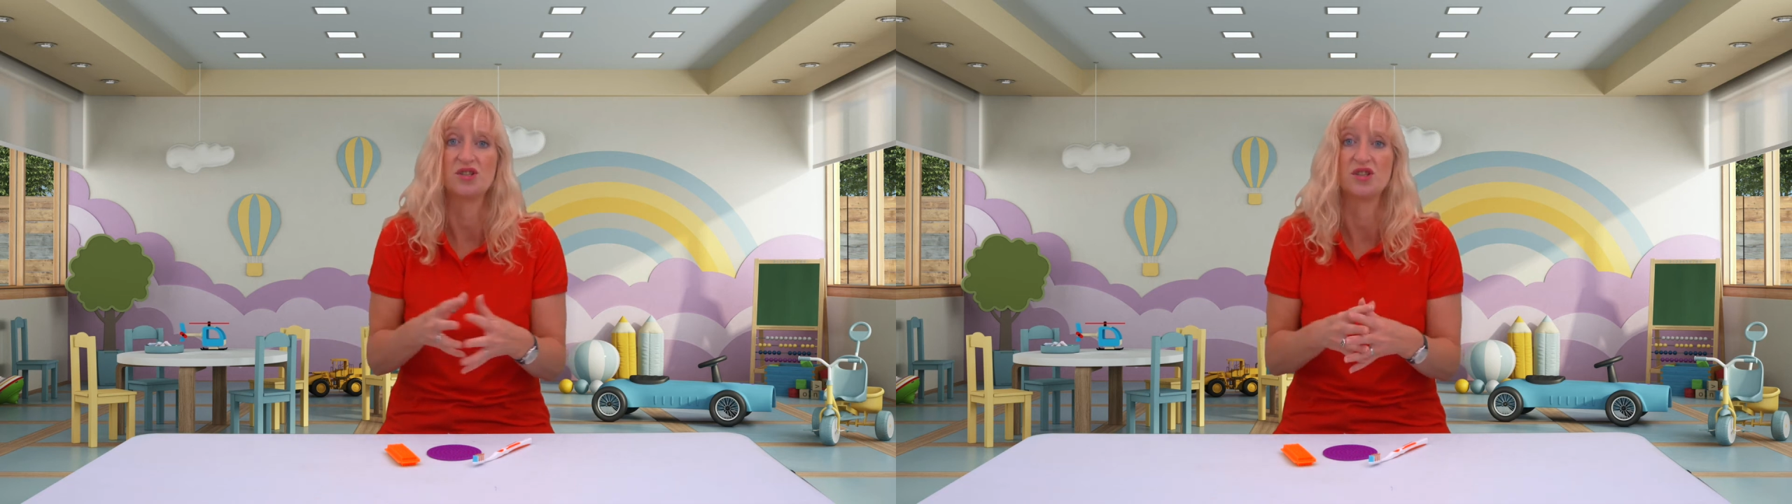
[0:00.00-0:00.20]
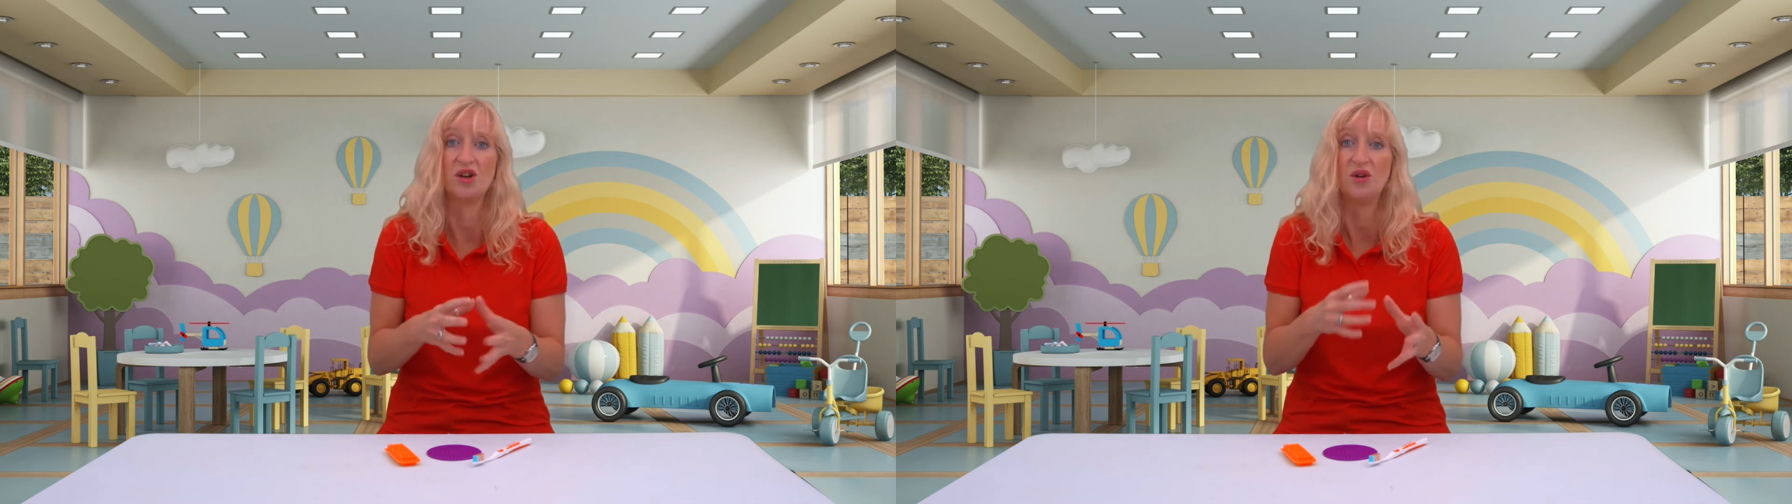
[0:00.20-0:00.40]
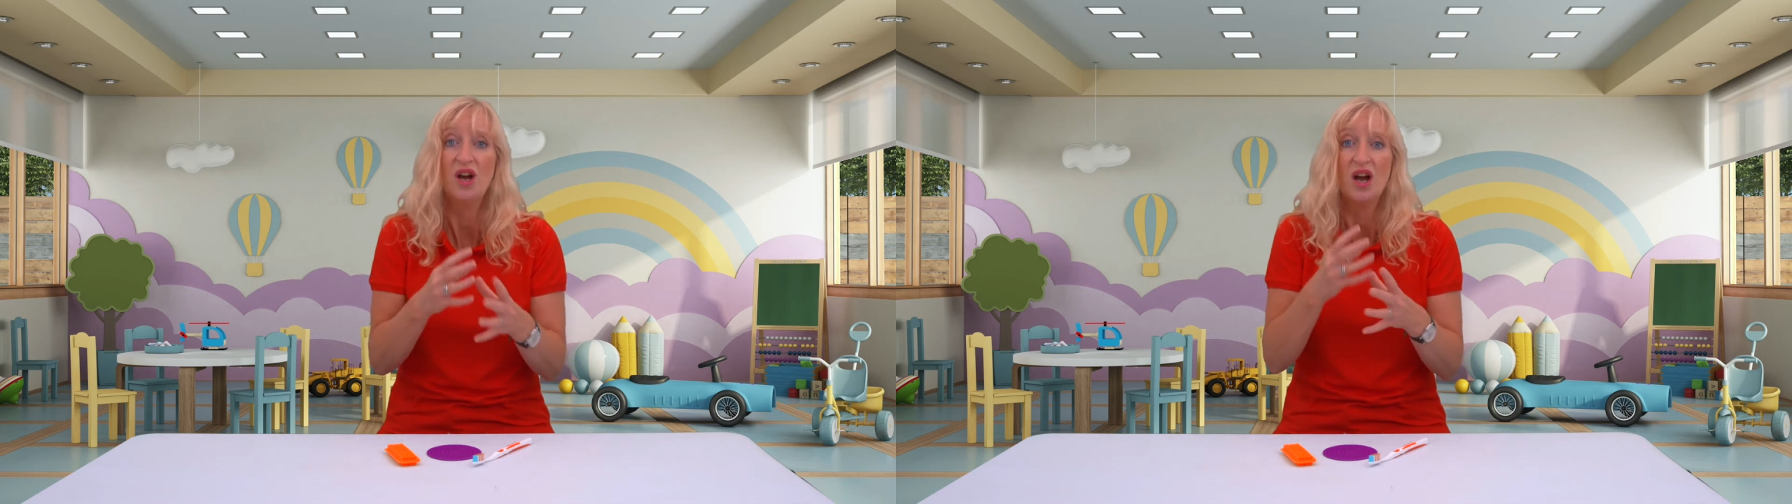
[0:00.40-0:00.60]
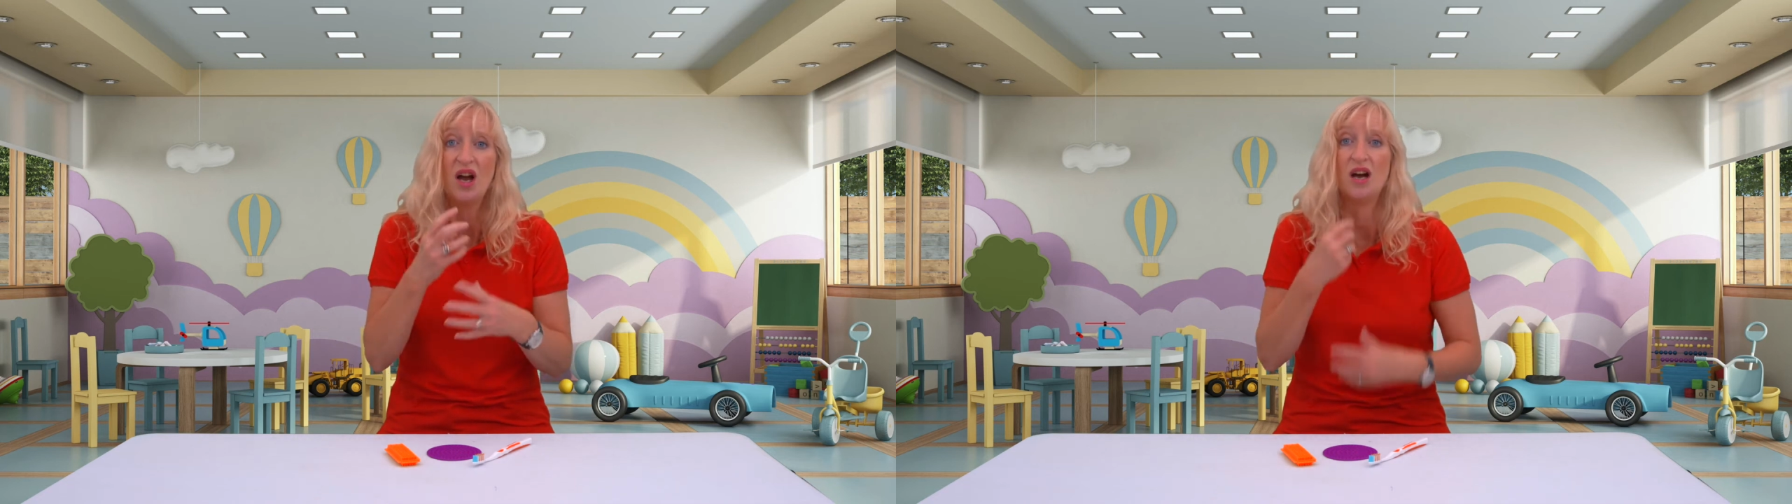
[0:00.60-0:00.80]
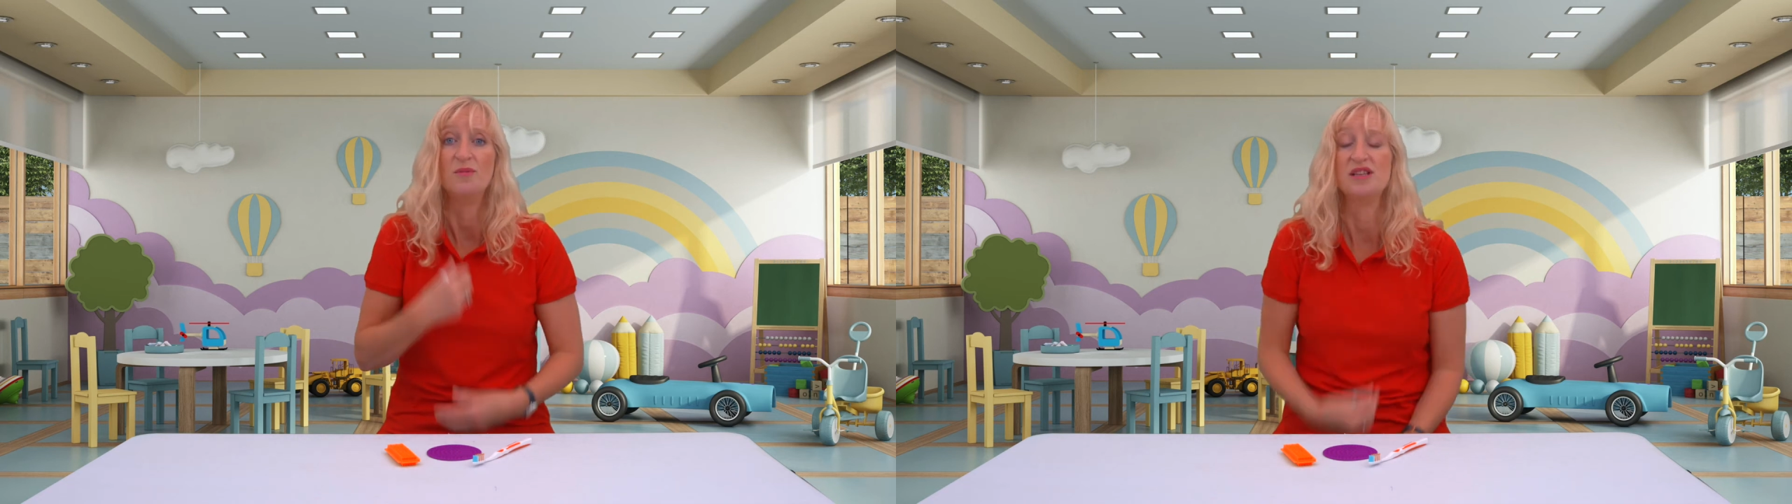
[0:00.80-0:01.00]
So
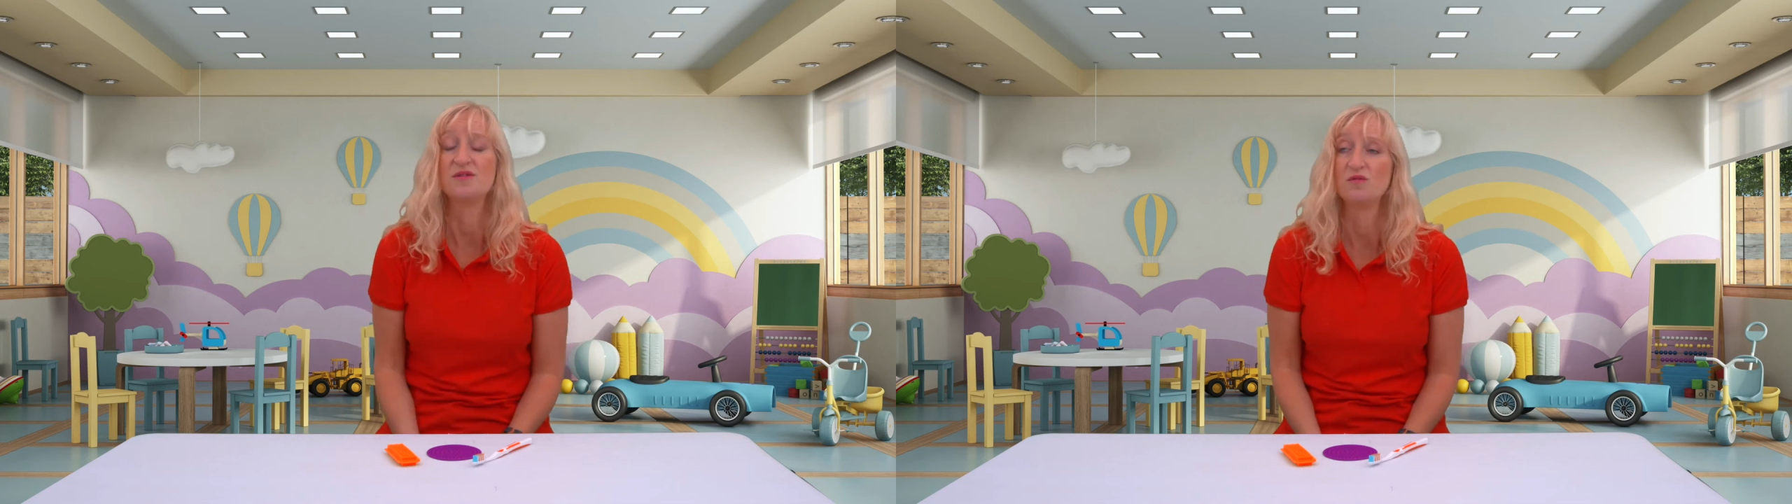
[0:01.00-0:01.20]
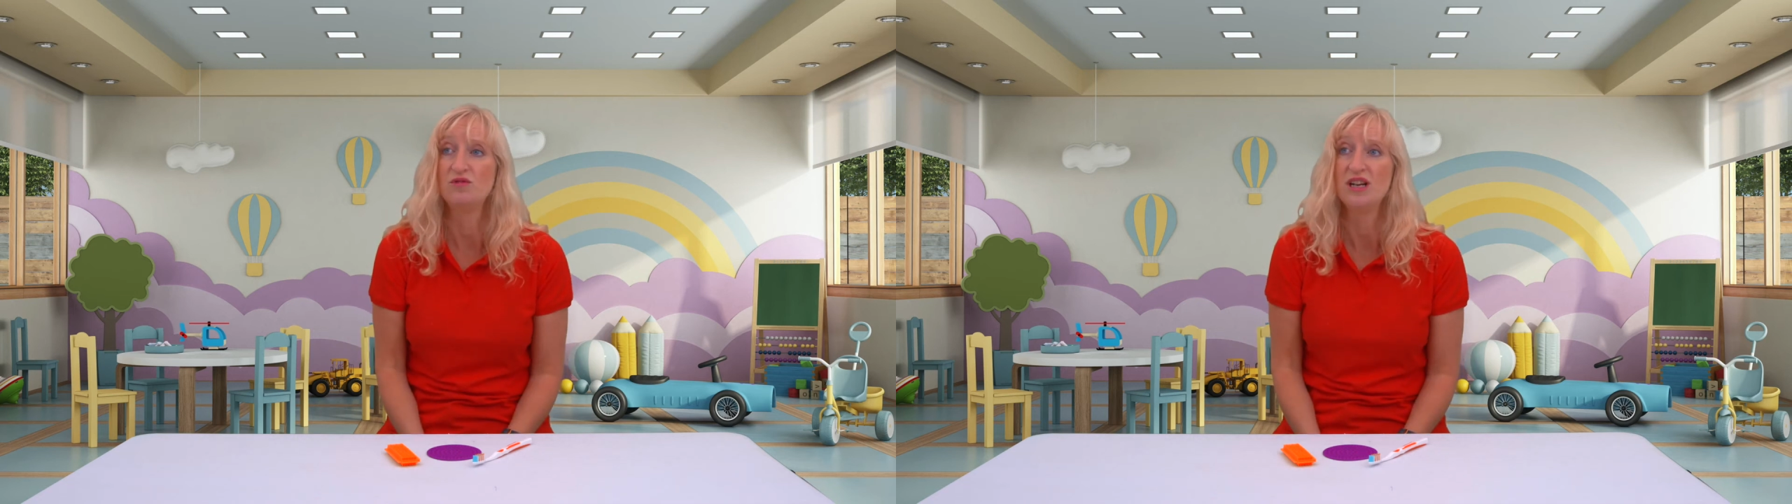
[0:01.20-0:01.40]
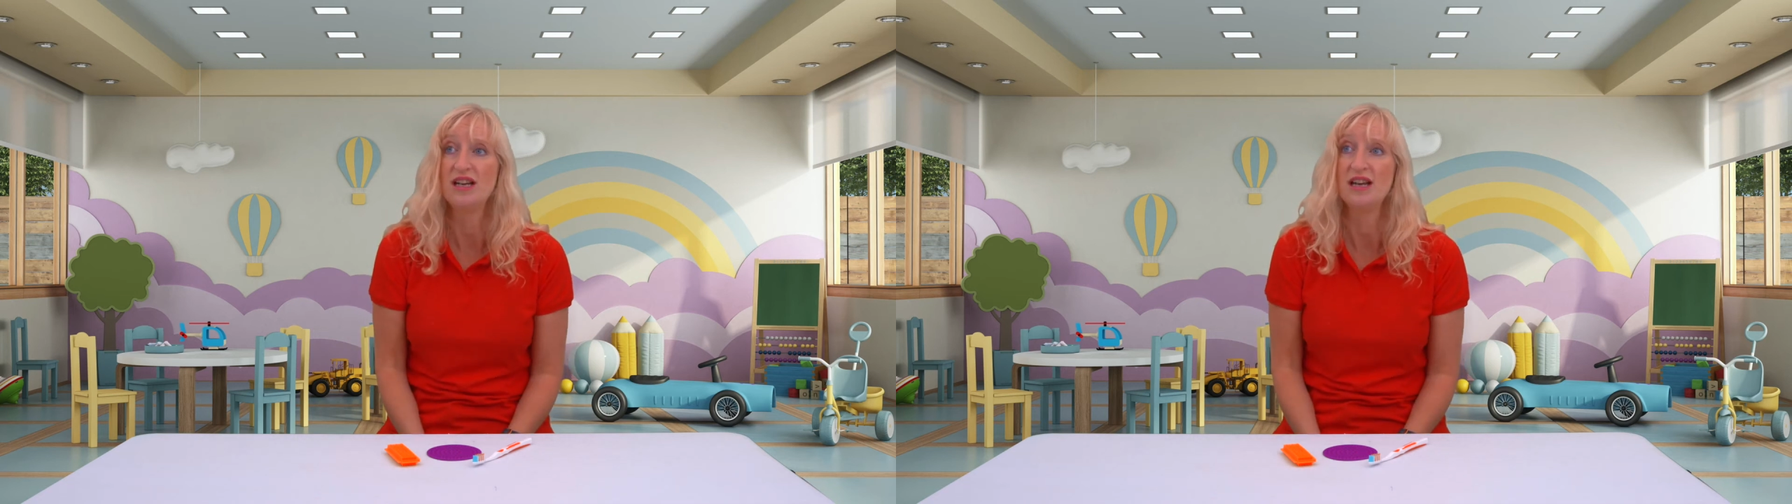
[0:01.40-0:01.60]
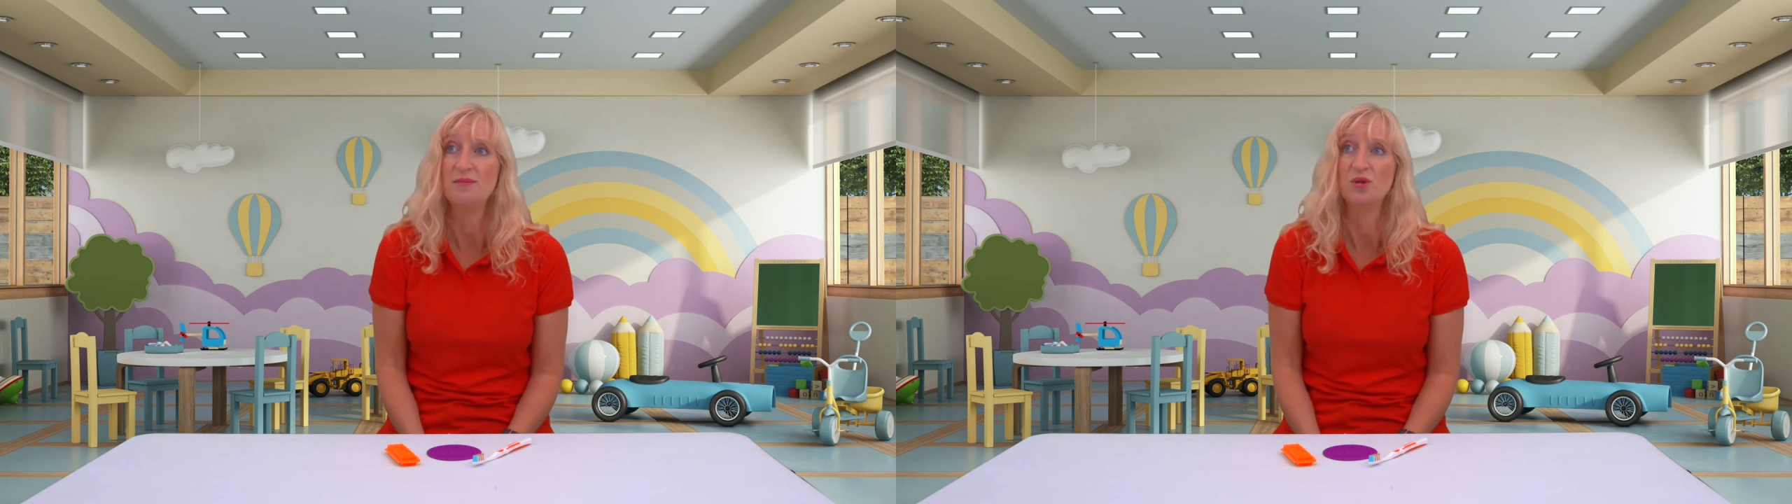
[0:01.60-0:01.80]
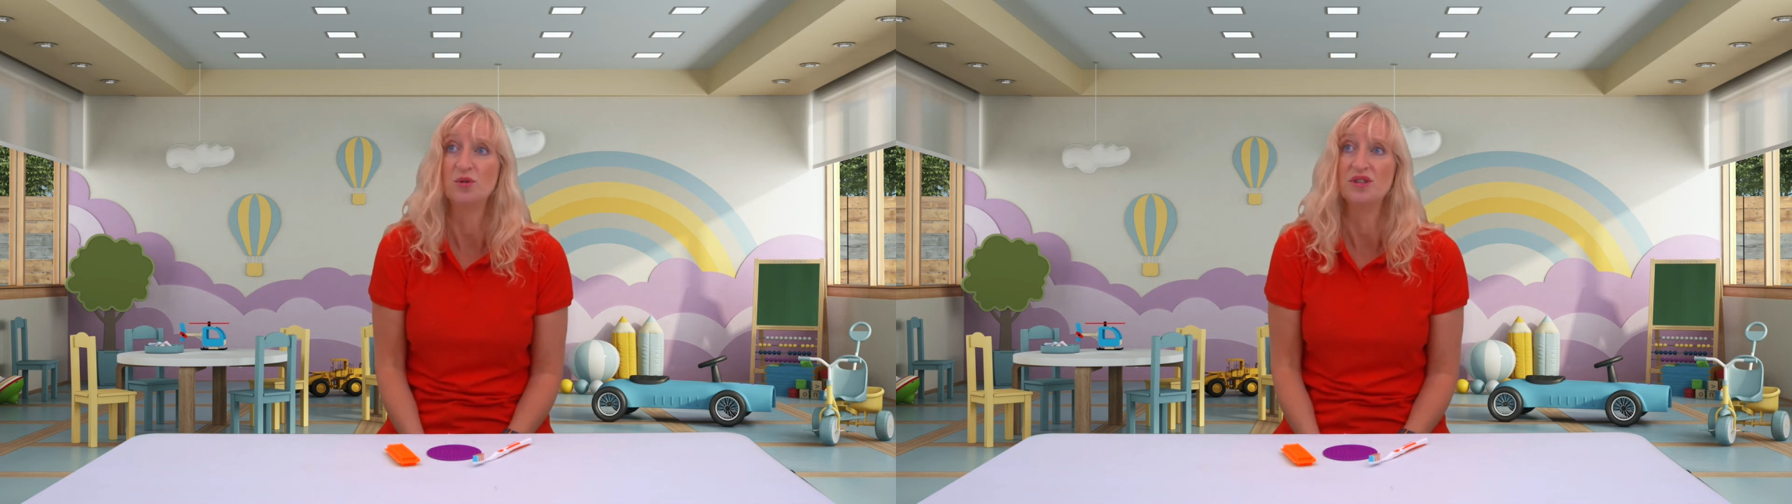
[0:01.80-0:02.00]
it's really
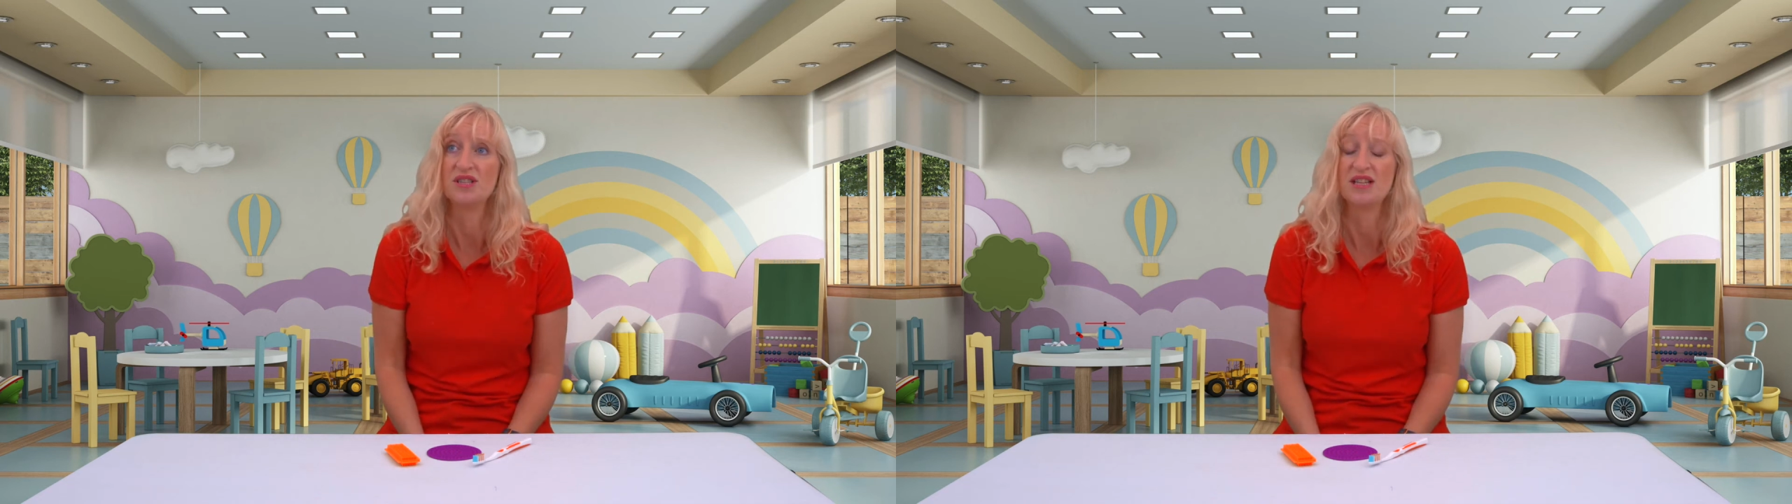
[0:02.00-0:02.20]
important